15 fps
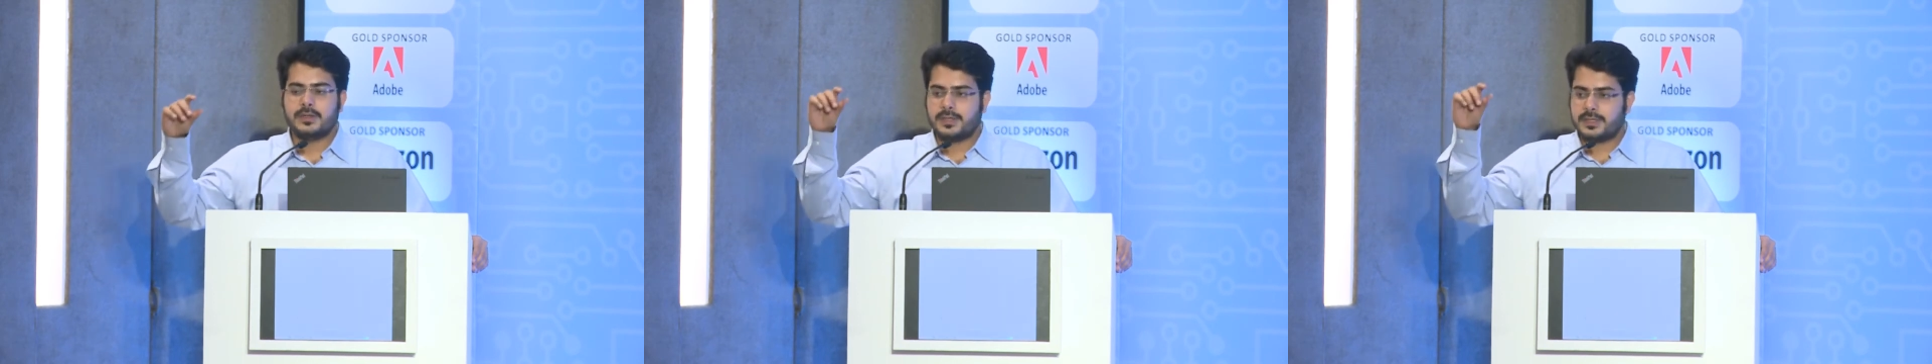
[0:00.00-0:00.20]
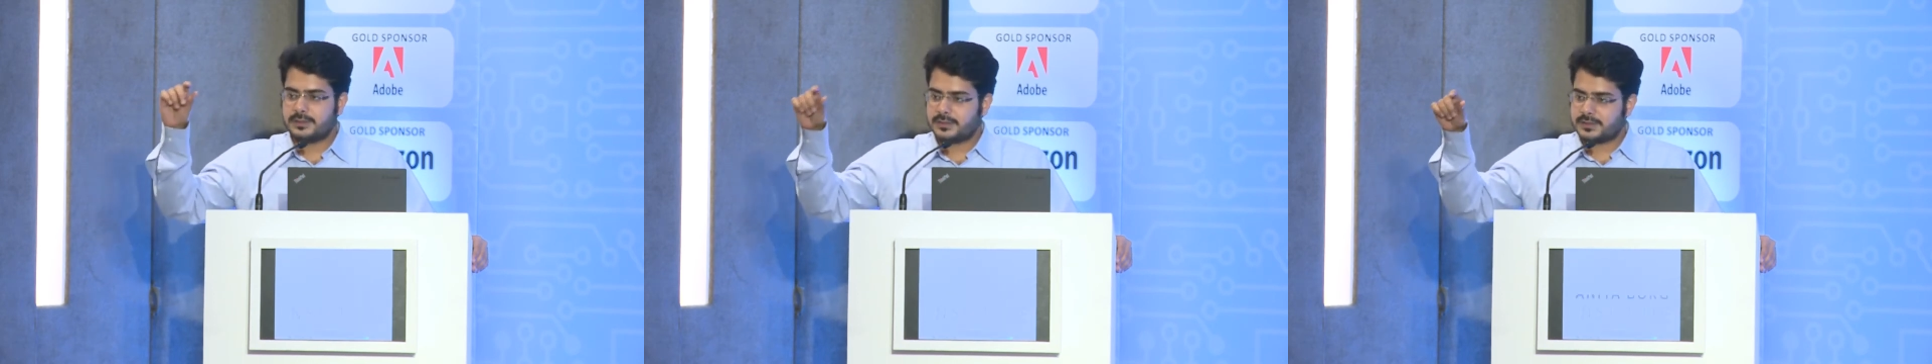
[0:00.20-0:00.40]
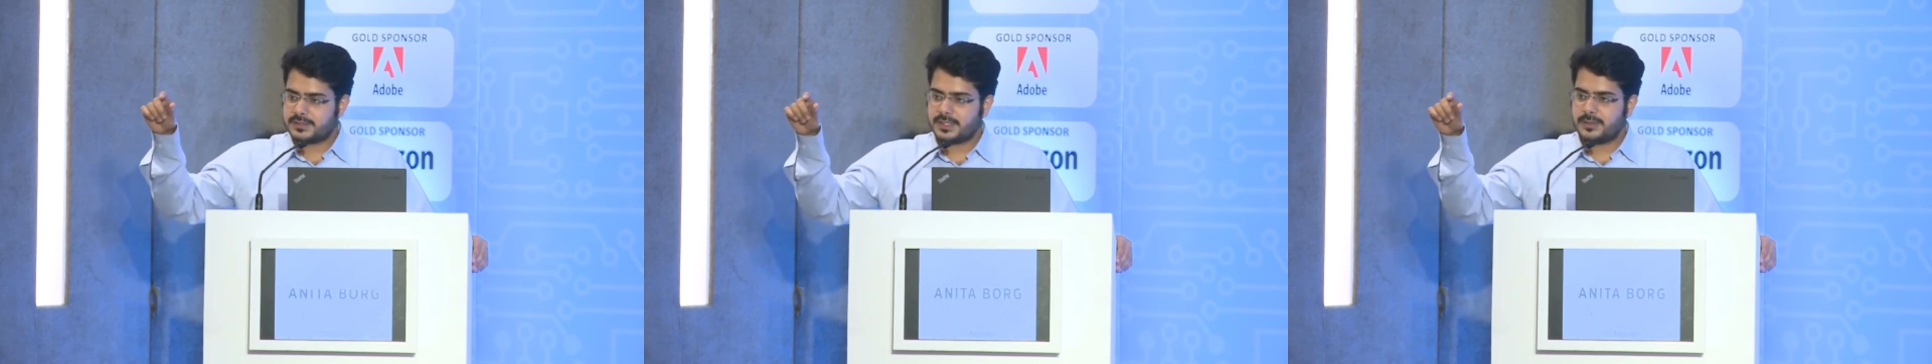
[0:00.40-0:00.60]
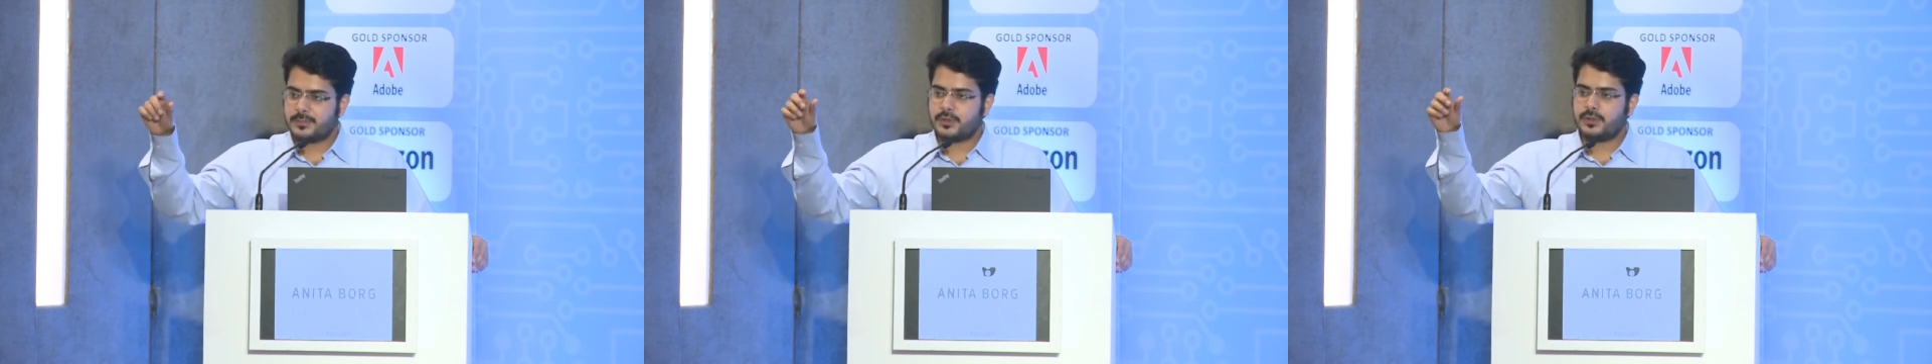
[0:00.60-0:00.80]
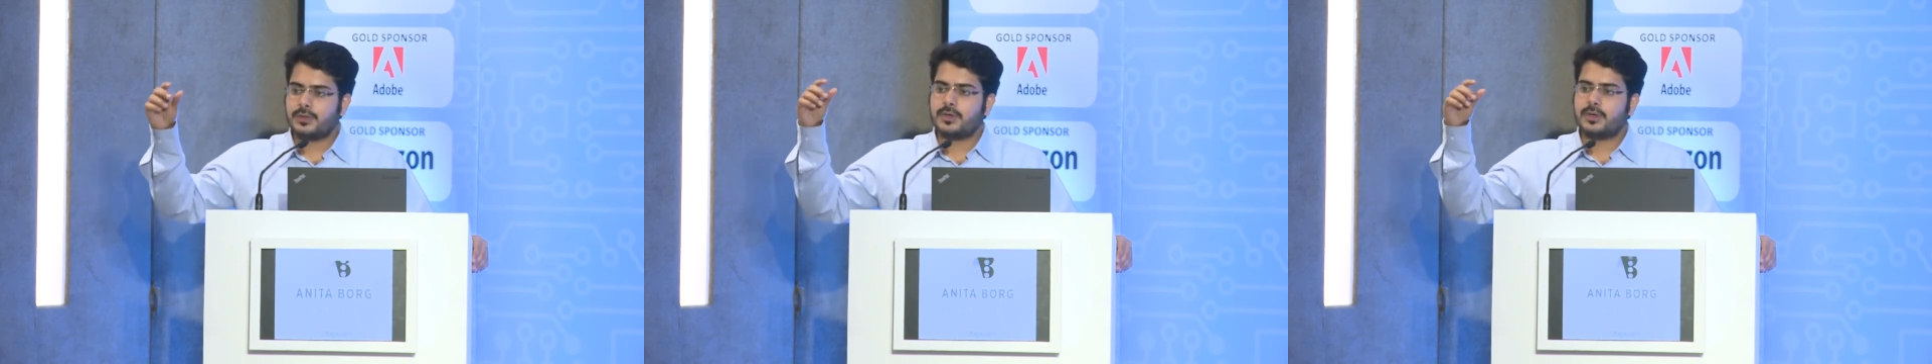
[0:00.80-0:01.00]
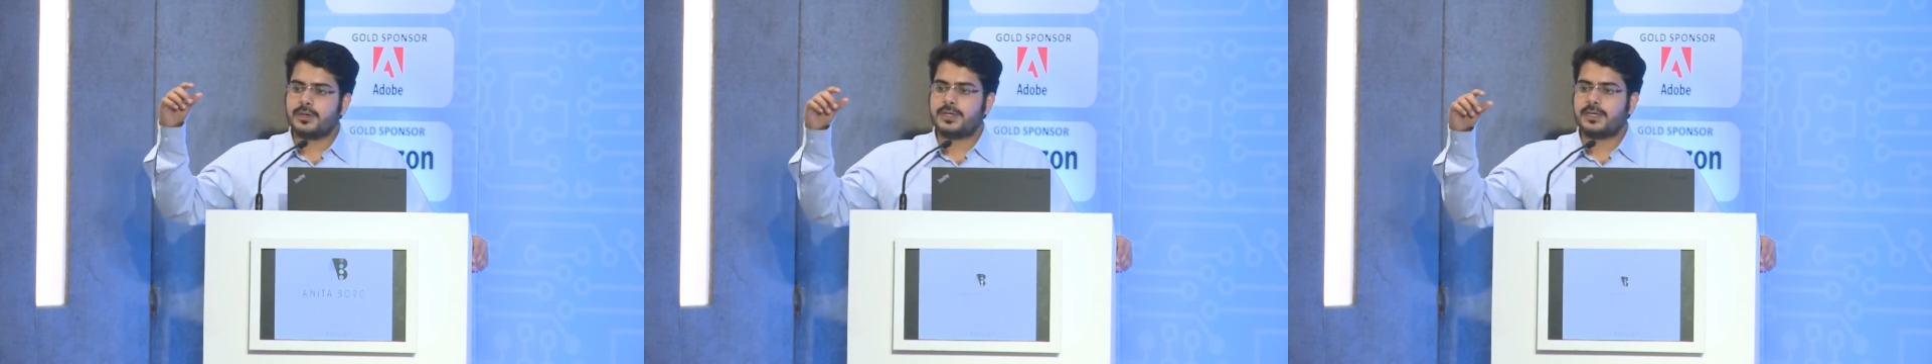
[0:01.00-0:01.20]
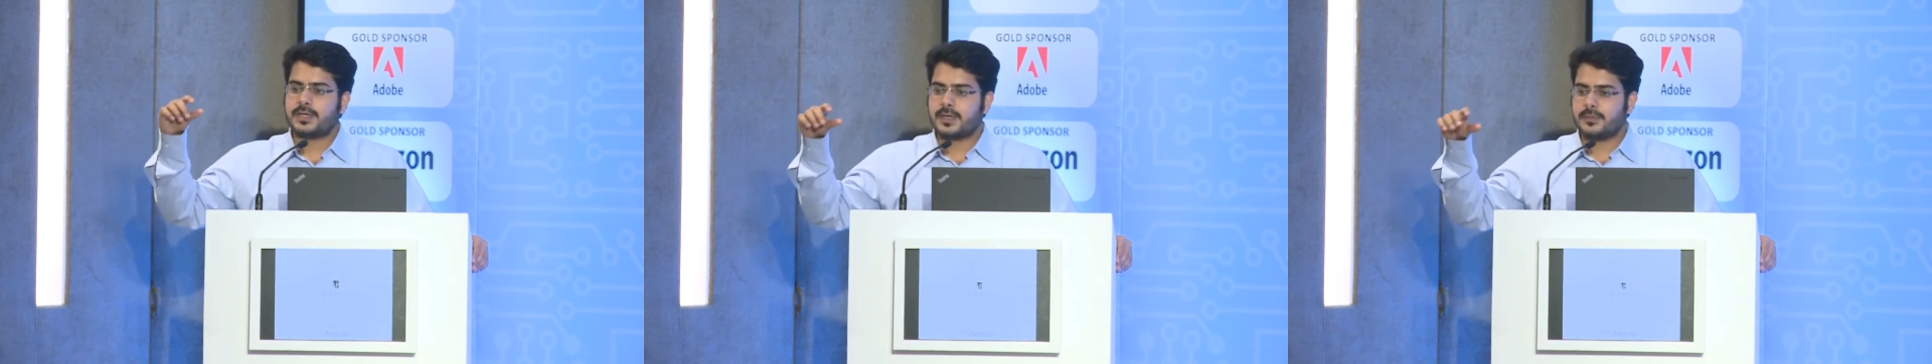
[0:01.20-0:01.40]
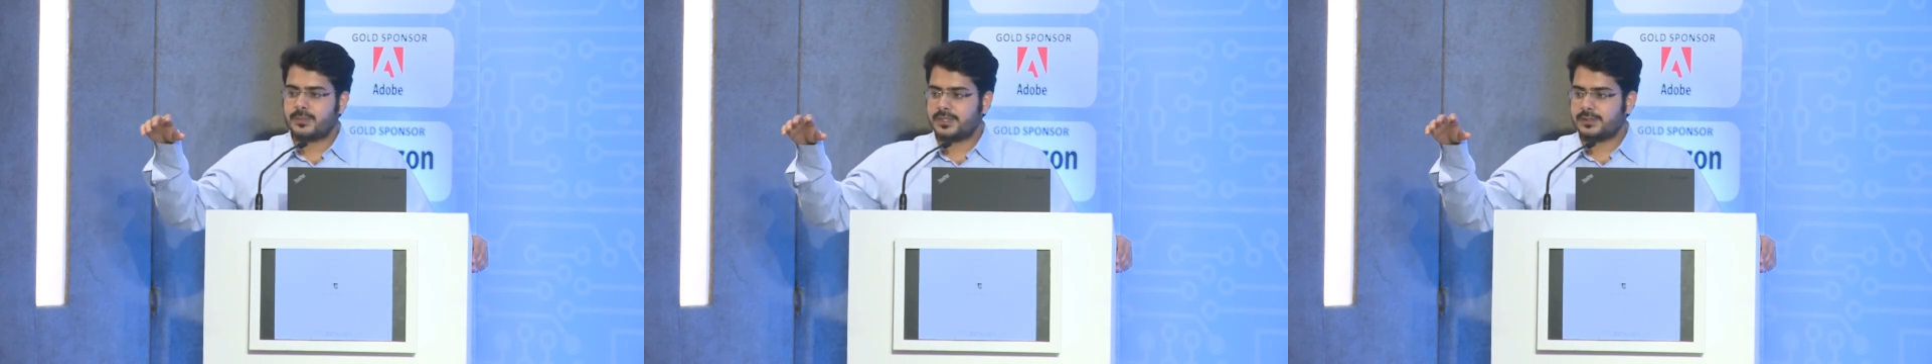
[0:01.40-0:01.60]
in the same node, or it
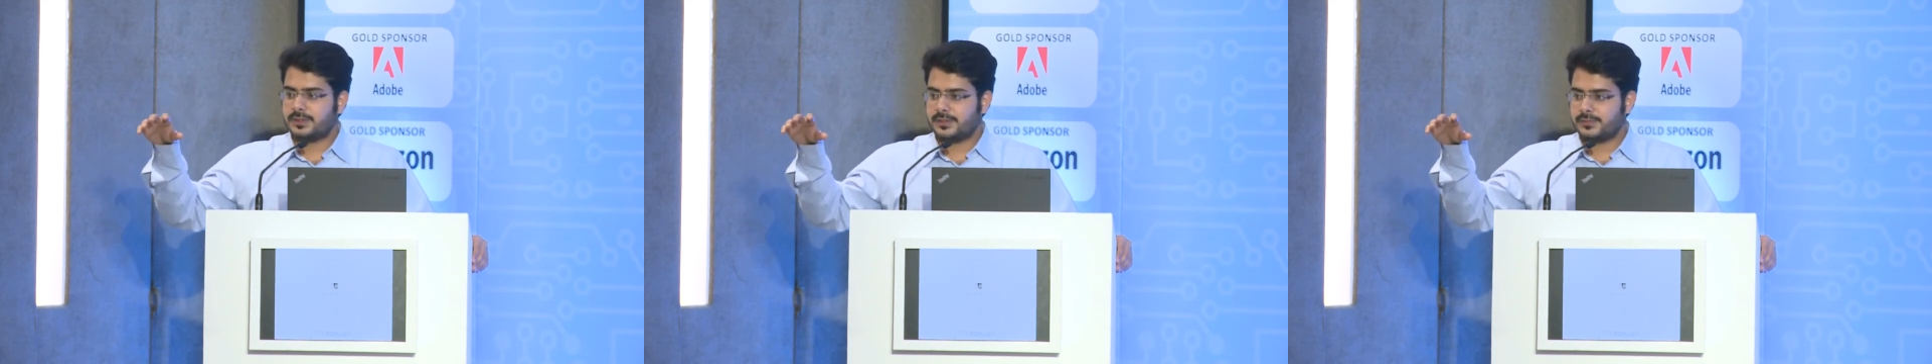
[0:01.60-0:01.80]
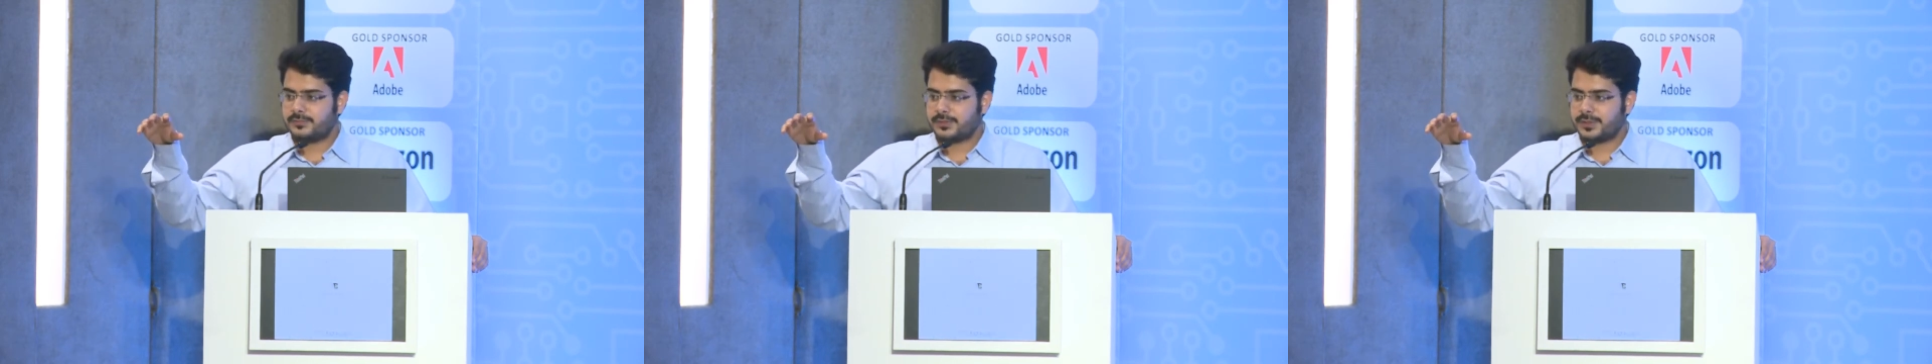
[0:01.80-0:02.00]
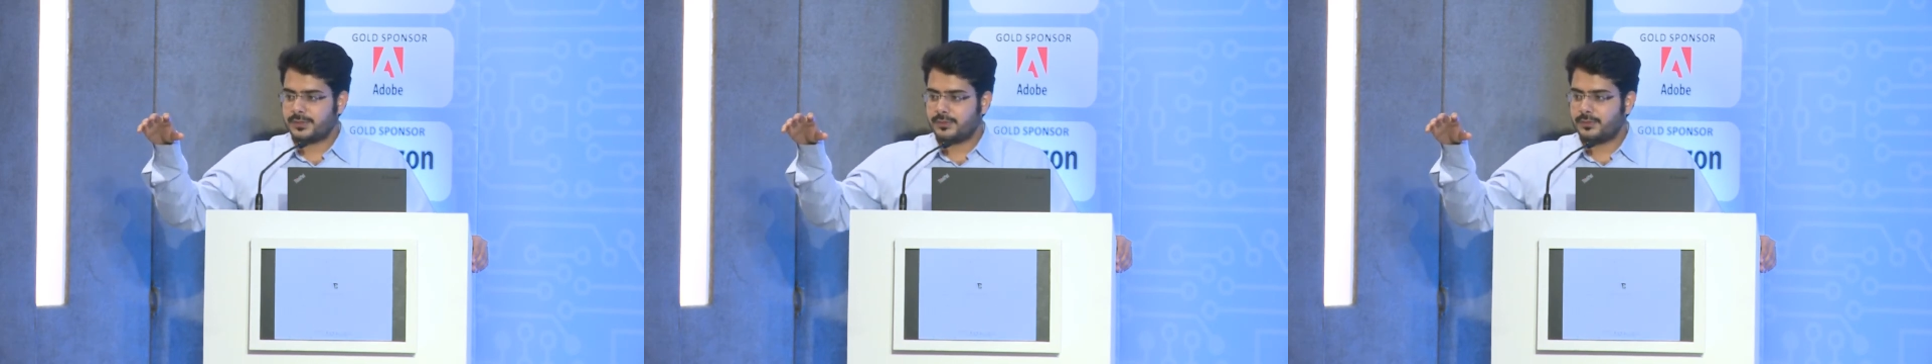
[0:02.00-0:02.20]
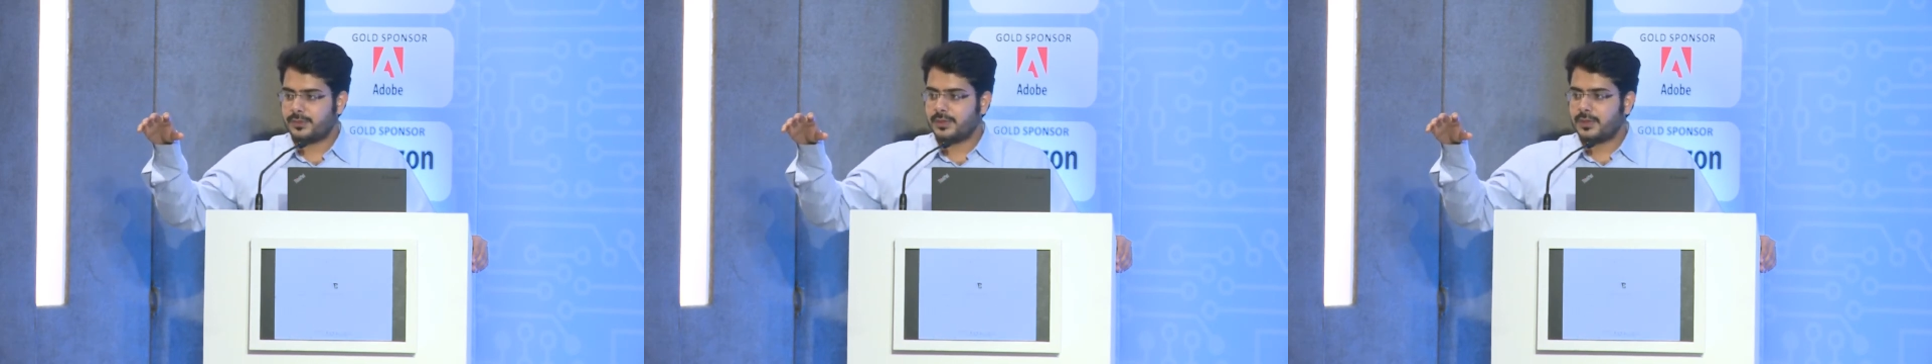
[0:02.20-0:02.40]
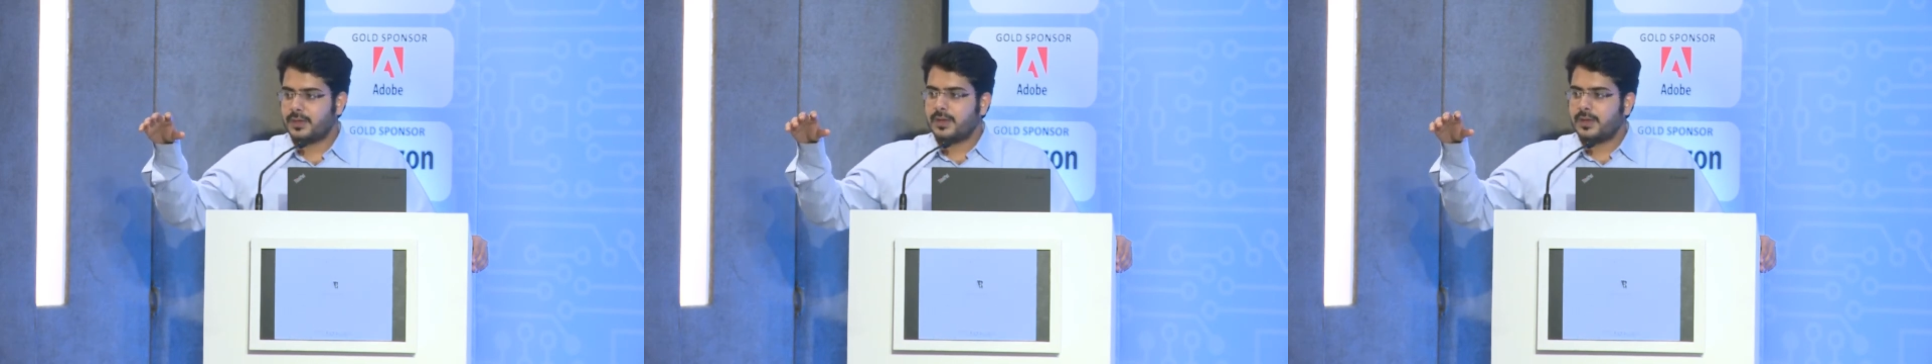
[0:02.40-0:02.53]
can be in the different node.